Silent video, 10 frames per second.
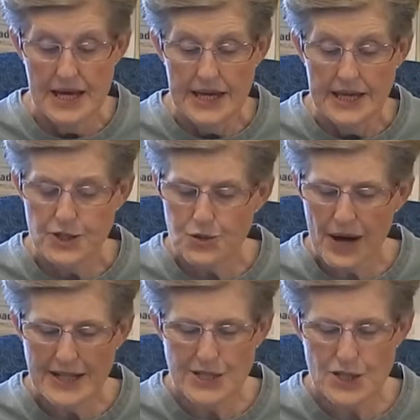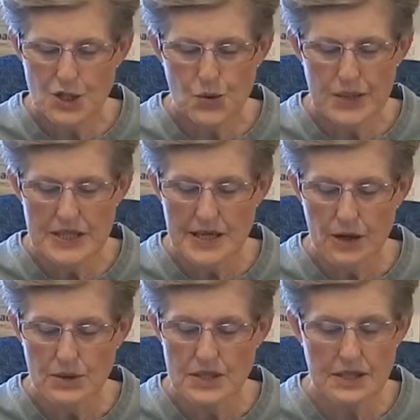He tried to squeeze
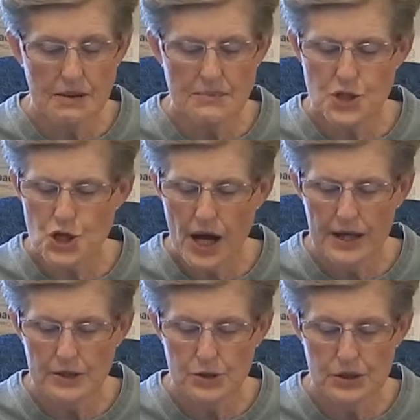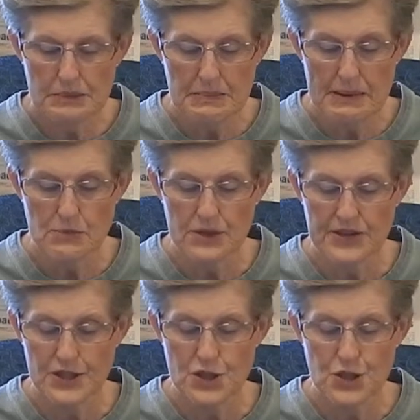out some childhood memory
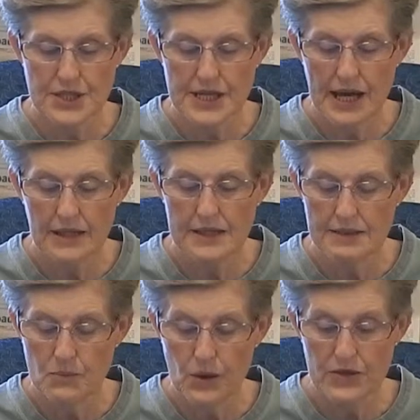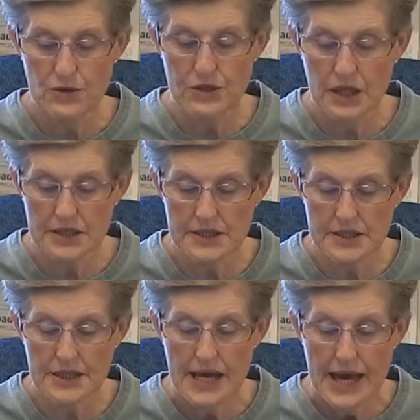that should tell him whether
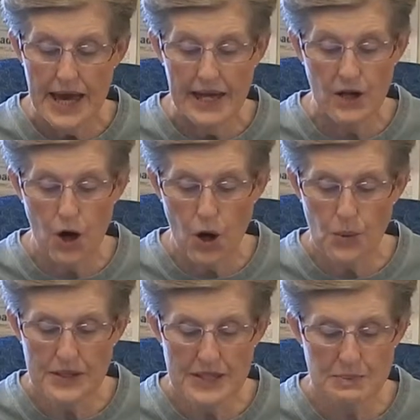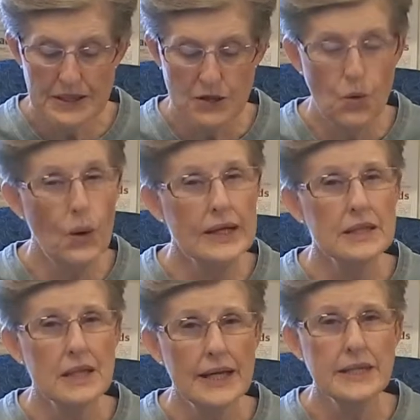London had always been
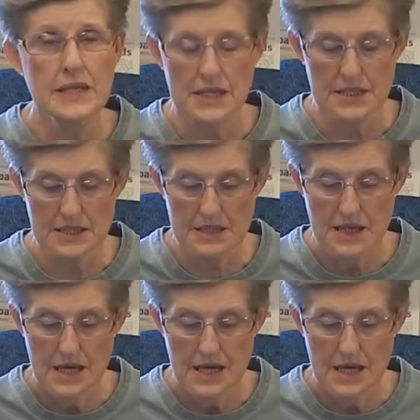quite like this.